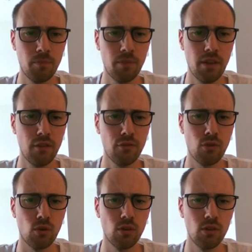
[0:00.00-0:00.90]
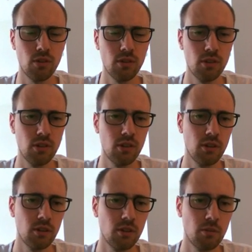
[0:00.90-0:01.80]
f4,
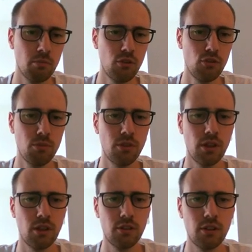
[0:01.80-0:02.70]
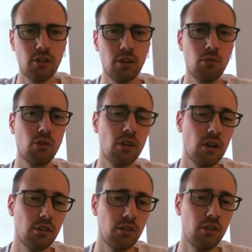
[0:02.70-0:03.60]
bishop takes, and now Sipke
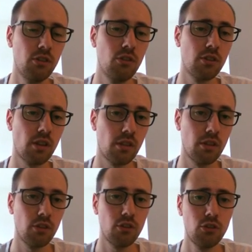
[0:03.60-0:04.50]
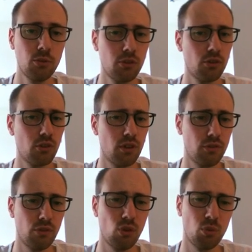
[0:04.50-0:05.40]
realized he needs to do something, so he took with the rook on
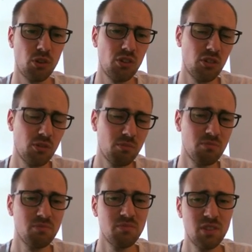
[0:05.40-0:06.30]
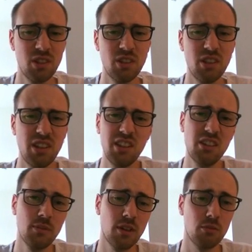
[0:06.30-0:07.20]
f4, which is
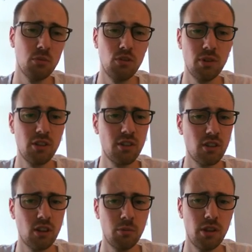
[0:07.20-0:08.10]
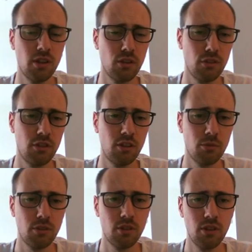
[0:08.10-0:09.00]
the best move, but it's not going to be enough, it
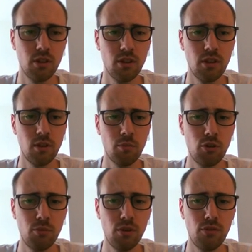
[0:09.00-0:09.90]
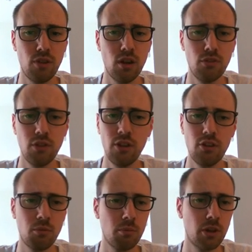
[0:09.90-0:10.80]
seems. Bishop e5, knight
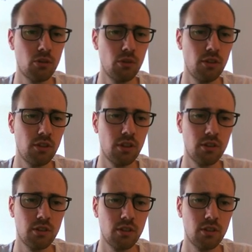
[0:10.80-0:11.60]
jumping back to e6.